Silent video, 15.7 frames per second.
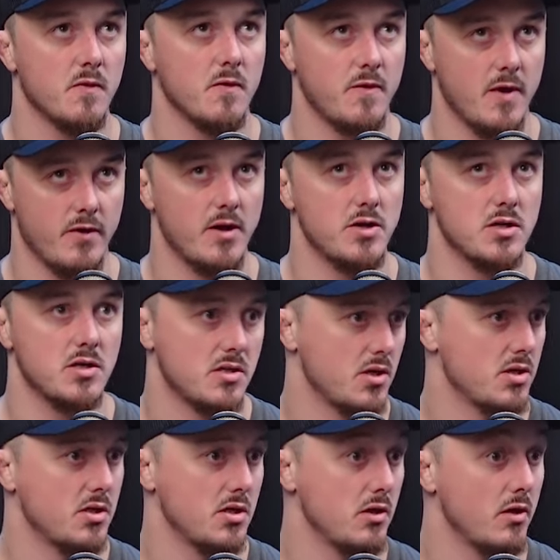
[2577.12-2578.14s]
federations
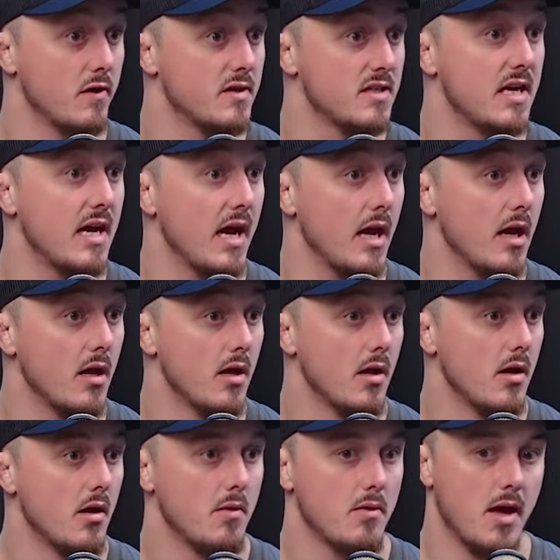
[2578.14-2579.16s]
such as the UFC,
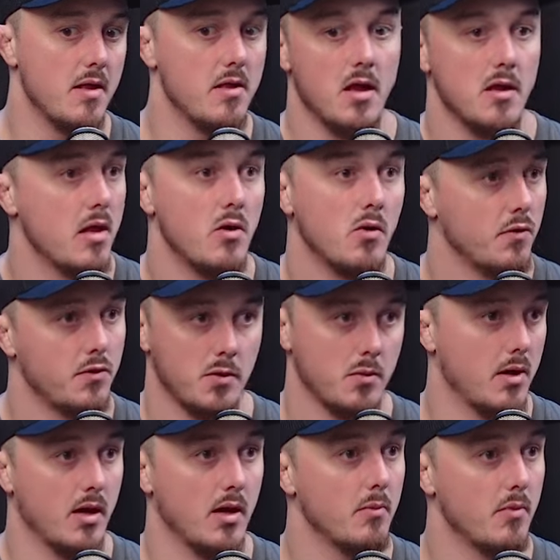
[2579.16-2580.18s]
they're not
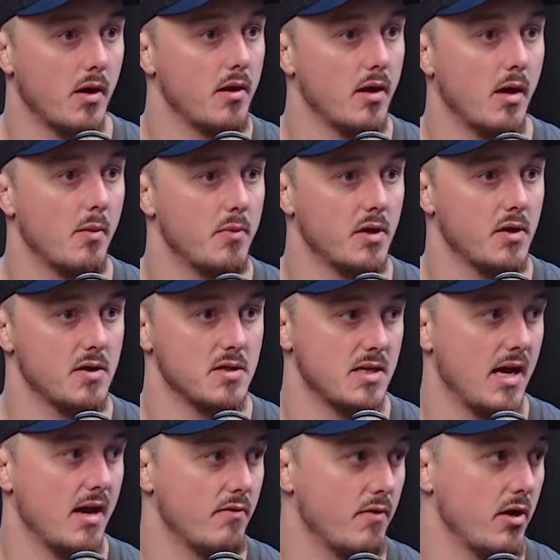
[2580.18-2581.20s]
doing it like that because
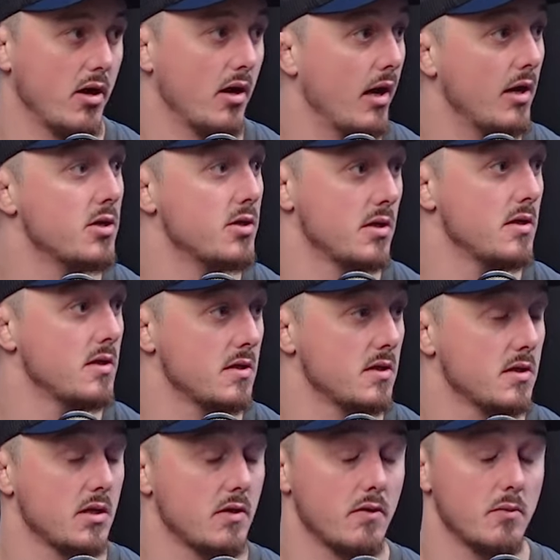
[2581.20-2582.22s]
they have regulations and
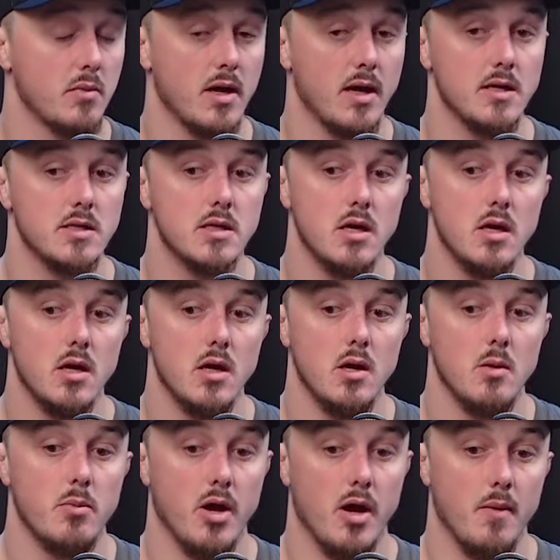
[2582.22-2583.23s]
stuff in place.
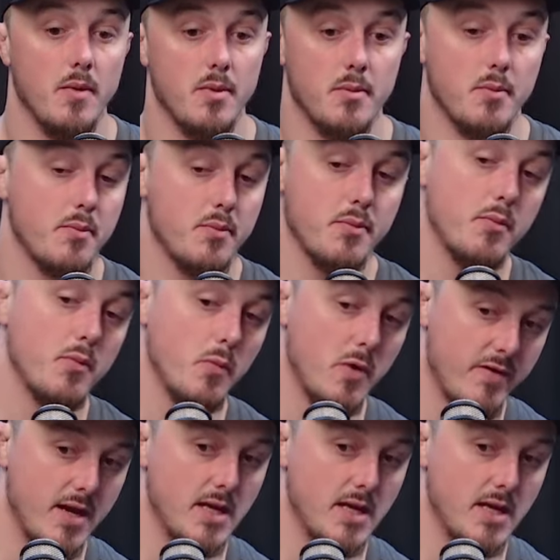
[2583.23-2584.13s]
But with